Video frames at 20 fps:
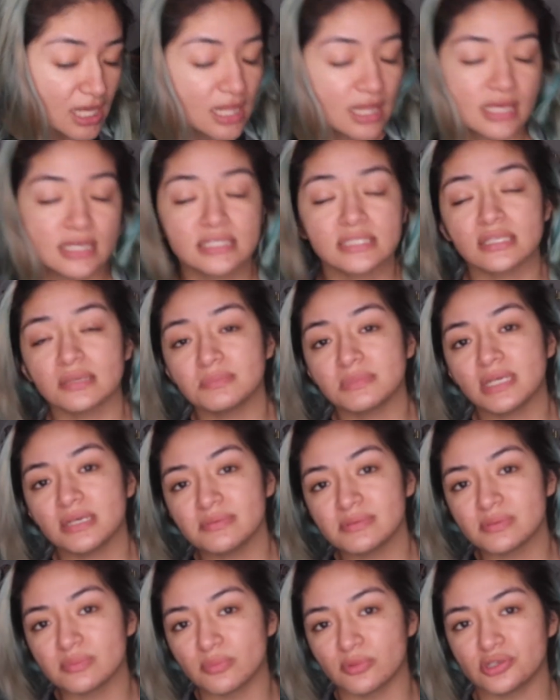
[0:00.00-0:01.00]
Like,
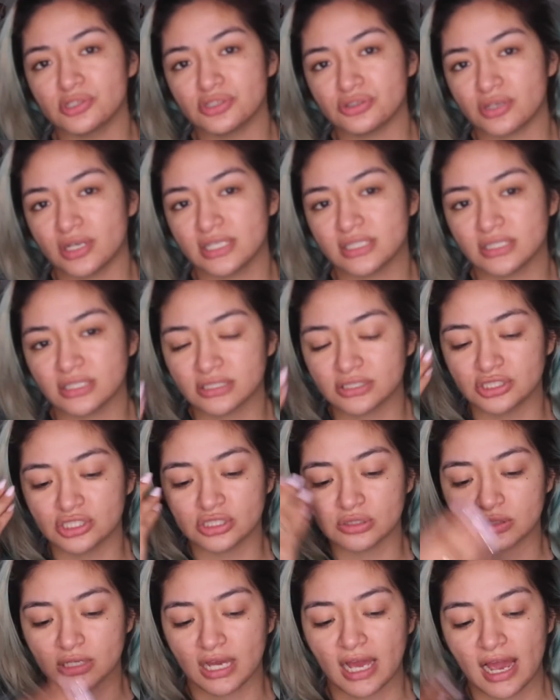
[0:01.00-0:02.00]
sometimes moisturizing,
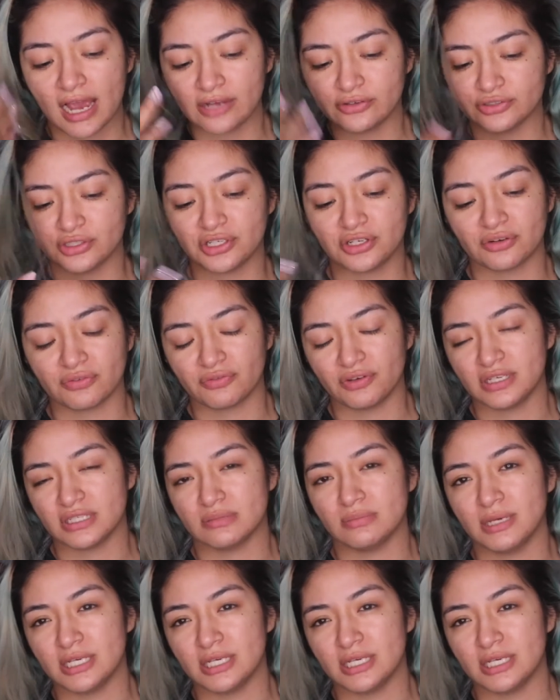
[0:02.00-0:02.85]
just hydrating your face,